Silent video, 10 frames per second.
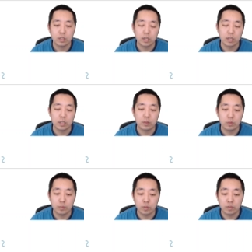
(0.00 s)
uh,
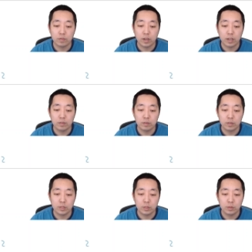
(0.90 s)
three point five over
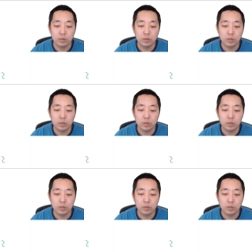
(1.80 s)
two